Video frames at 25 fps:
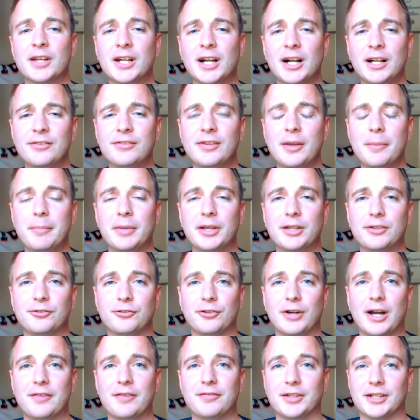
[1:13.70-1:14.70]
The concept
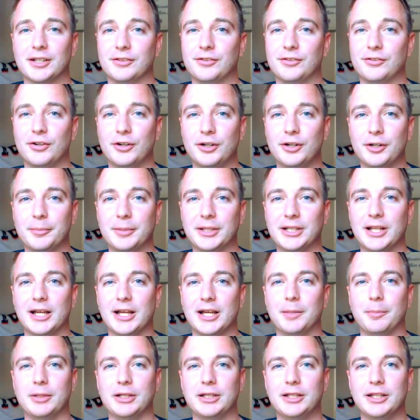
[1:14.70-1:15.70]
makes drafting a tournament
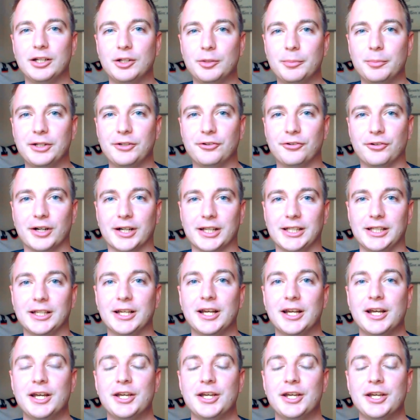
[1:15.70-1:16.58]
lineup a little bit tricky.